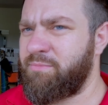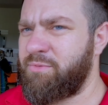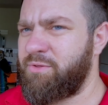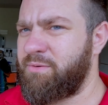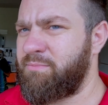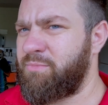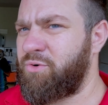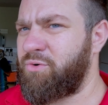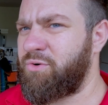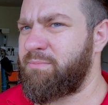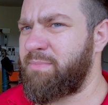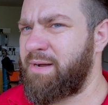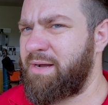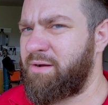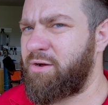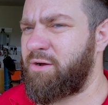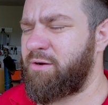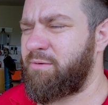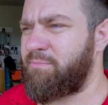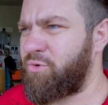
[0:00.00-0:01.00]

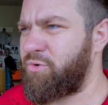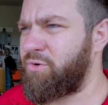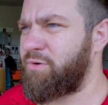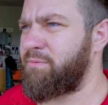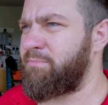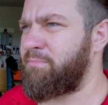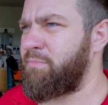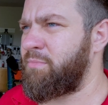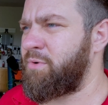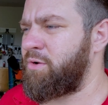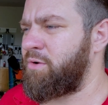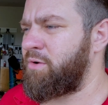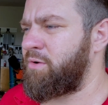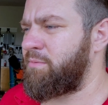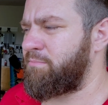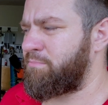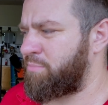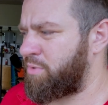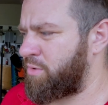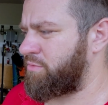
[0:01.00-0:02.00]
motor
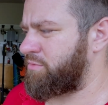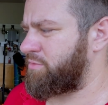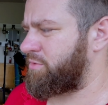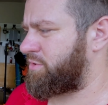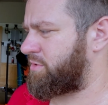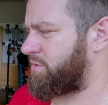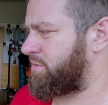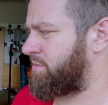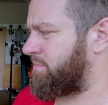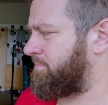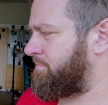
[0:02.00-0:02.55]
bolts.